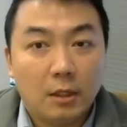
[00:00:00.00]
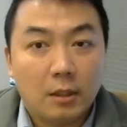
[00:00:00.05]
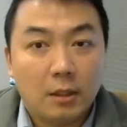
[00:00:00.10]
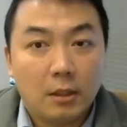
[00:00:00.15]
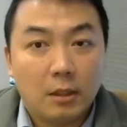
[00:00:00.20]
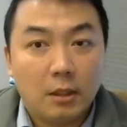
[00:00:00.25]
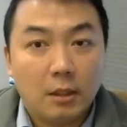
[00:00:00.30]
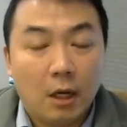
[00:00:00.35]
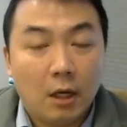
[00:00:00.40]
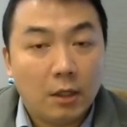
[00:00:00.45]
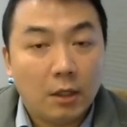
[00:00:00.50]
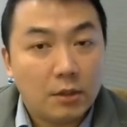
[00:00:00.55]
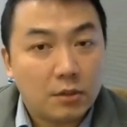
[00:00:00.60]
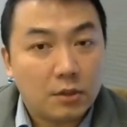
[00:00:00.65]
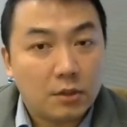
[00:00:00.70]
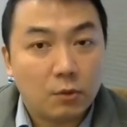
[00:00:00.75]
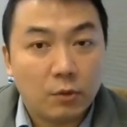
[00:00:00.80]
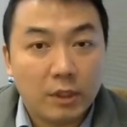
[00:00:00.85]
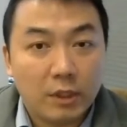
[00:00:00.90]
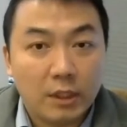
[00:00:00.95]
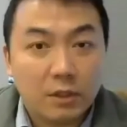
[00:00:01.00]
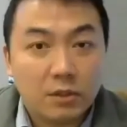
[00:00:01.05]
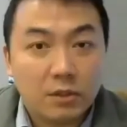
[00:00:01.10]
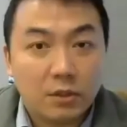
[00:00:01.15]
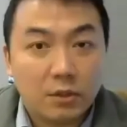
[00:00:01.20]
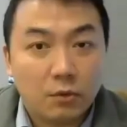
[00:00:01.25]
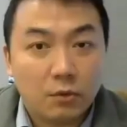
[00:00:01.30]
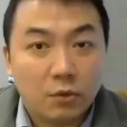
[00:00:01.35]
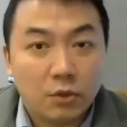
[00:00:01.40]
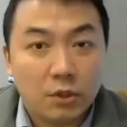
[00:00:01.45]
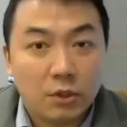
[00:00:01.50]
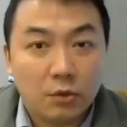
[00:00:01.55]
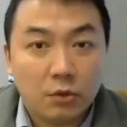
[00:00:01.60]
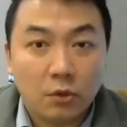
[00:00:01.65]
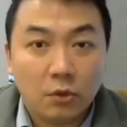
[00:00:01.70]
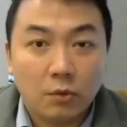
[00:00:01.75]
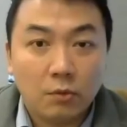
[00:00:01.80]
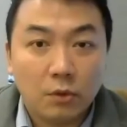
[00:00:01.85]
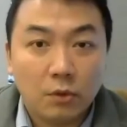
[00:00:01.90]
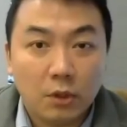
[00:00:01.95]
honest, we still
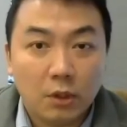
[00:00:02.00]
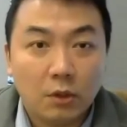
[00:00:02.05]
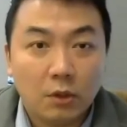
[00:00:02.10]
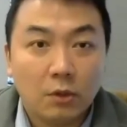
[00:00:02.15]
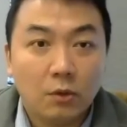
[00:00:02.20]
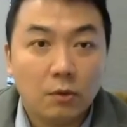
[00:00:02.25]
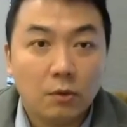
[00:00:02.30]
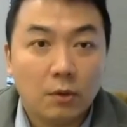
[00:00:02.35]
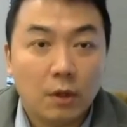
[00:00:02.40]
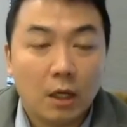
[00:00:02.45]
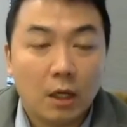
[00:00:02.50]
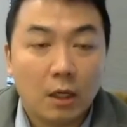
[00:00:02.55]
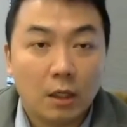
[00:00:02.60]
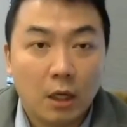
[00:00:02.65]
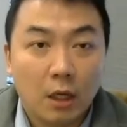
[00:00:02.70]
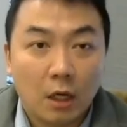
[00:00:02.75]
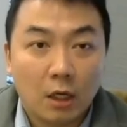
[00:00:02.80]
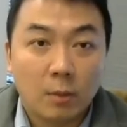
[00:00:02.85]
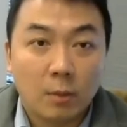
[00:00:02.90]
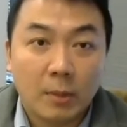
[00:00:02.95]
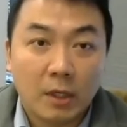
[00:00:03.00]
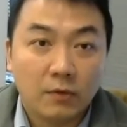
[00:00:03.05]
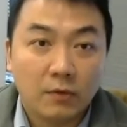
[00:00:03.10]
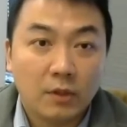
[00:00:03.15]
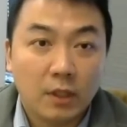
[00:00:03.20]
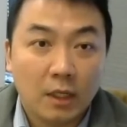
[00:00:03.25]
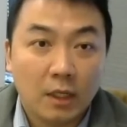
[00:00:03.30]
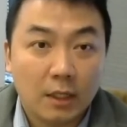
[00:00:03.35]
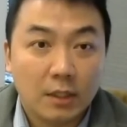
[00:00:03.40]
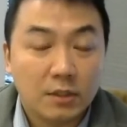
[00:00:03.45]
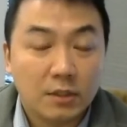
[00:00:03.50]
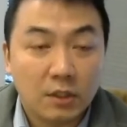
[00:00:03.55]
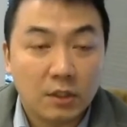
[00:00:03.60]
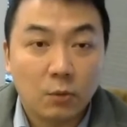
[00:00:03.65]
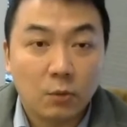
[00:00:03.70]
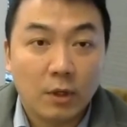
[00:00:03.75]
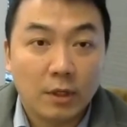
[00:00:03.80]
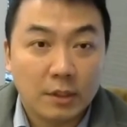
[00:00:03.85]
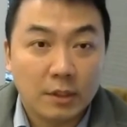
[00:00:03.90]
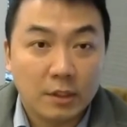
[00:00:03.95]
don't know a lot about
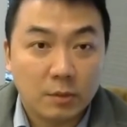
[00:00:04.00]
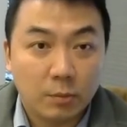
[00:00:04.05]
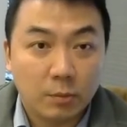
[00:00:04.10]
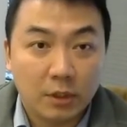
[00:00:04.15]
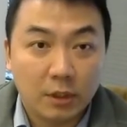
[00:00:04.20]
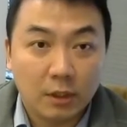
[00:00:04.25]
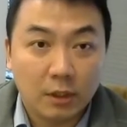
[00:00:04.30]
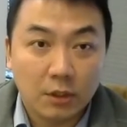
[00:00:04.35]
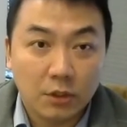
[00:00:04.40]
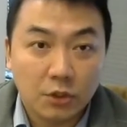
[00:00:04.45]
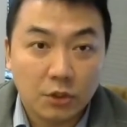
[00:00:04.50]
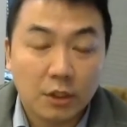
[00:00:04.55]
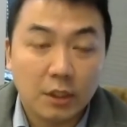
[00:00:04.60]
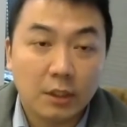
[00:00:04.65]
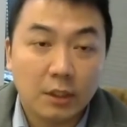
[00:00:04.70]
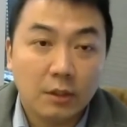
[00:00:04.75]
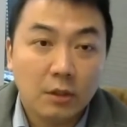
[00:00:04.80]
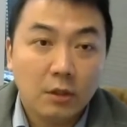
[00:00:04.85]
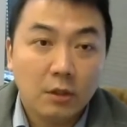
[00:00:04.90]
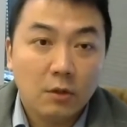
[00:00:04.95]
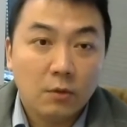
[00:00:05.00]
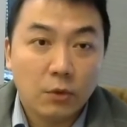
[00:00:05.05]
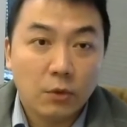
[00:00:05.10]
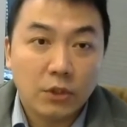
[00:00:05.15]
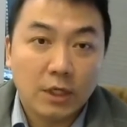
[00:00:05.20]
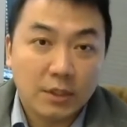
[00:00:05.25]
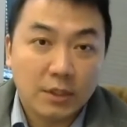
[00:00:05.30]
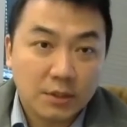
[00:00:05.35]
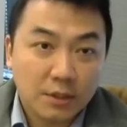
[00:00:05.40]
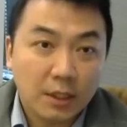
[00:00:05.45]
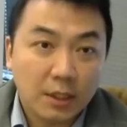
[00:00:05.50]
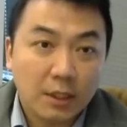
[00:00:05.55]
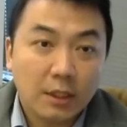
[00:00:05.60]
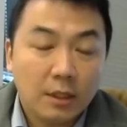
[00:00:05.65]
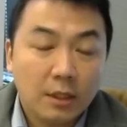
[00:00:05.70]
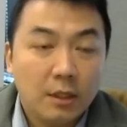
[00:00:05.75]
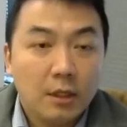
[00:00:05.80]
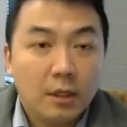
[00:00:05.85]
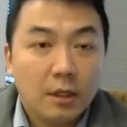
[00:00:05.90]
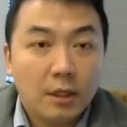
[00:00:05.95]
NSD1, this particular gene, which I think
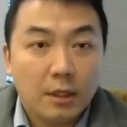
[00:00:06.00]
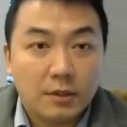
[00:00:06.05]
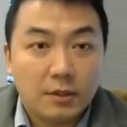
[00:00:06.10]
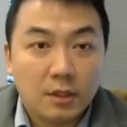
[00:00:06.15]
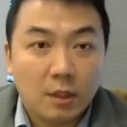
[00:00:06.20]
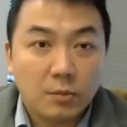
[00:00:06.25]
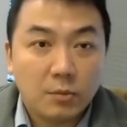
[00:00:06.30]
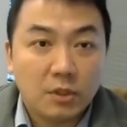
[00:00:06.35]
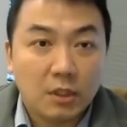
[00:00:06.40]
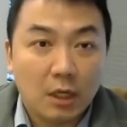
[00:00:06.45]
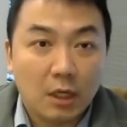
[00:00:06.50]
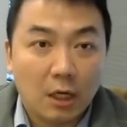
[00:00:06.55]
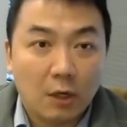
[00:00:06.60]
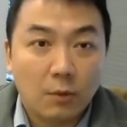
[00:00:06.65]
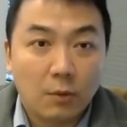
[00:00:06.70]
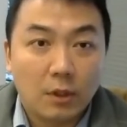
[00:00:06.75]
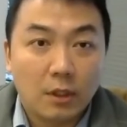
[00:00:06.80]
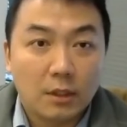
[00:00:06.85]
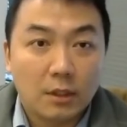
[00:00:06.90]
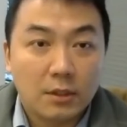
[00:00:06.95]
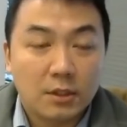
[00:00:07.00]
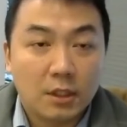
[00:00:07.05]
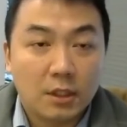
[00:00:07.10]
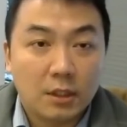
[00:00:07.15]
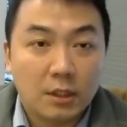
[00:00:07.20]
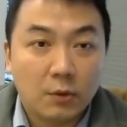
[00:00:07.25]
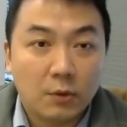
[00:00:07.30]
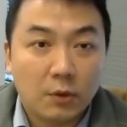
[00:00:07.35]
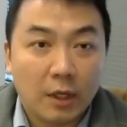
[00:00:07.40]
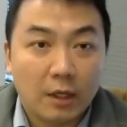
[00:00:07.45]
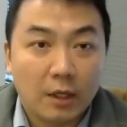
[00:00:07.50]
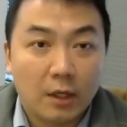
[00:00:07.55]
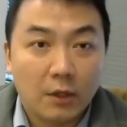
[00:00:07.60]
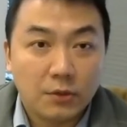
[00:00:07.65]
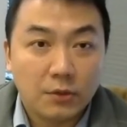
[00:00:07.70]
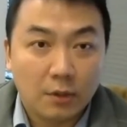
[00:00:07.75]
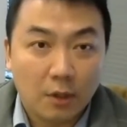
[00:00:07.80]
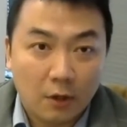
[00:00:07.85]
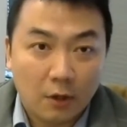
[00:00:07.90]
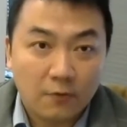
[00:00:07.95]
is something our study can
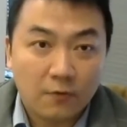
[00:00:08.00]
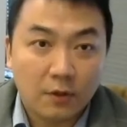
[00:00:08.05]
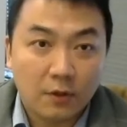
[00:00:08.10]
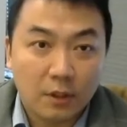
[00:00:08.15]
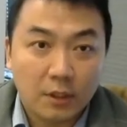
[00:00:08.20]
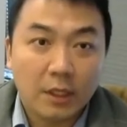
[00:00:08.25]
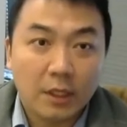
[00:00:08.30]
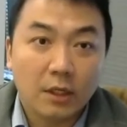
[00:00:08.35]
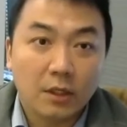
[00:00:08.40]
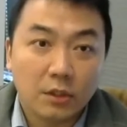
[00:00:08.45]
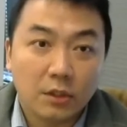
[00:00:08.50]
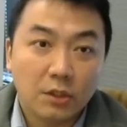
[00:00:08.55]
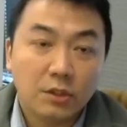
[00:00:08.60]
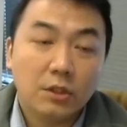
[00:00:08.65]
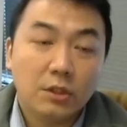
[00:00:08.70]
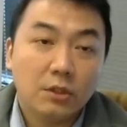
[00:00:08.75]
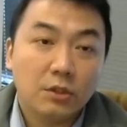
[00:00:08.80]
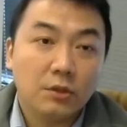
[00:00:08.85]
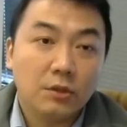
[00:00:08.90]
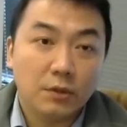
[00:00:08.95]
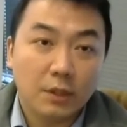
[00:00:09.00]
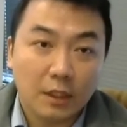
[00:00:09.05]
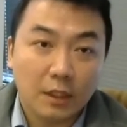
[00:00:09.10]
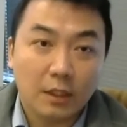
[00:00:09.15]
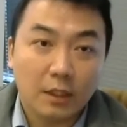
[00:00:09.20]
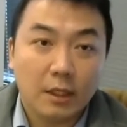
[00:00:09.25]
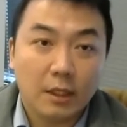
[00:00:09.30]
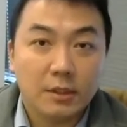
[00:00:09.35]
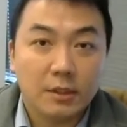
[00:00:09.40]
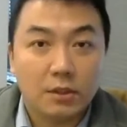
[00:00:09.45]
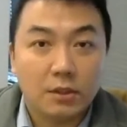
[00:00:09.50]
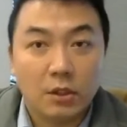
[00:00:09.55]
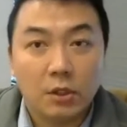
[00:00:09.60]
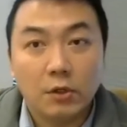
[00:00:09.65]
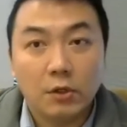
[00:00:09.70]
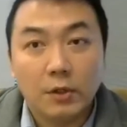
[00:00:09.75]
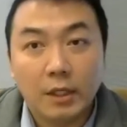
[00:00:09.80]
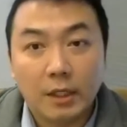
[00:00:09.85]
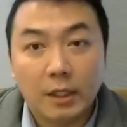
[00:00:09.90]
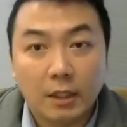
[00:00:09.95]
also offer. In addition to its role
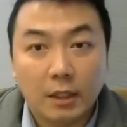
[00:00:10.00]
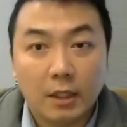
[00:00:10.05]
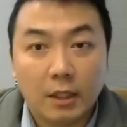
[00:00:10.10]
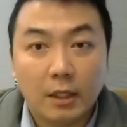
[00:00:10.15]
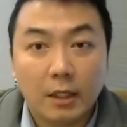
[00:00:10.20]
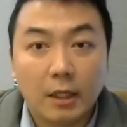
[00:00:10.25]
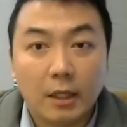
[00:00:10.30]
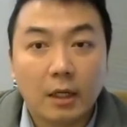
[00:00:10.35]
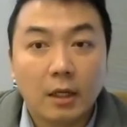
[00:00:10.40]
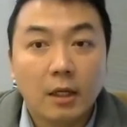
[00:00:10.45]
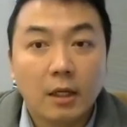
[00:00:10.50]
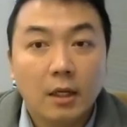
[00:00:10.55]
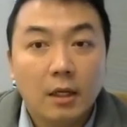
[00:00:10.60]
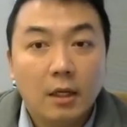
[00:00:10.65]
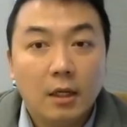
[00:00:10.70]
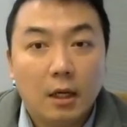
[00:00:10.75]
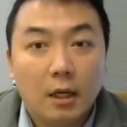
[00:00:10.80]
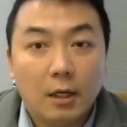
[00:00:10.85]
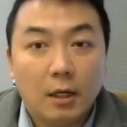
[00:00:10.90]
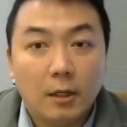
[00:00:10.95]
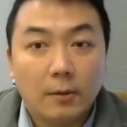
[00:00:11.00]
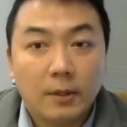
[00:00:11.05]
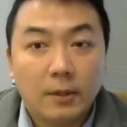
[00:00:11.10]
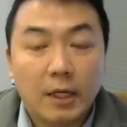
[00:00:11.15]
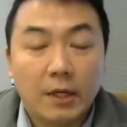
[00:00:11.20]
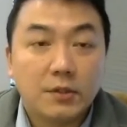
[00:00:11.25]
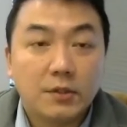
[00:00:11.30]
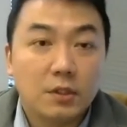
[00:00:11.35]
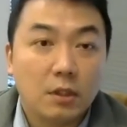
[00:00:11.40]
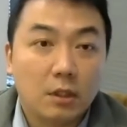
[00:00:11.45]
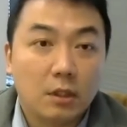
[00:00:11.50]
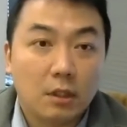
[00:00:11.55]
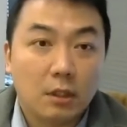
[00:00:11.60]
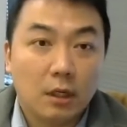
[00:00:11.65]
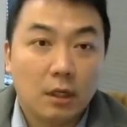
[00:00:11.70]
in the cancer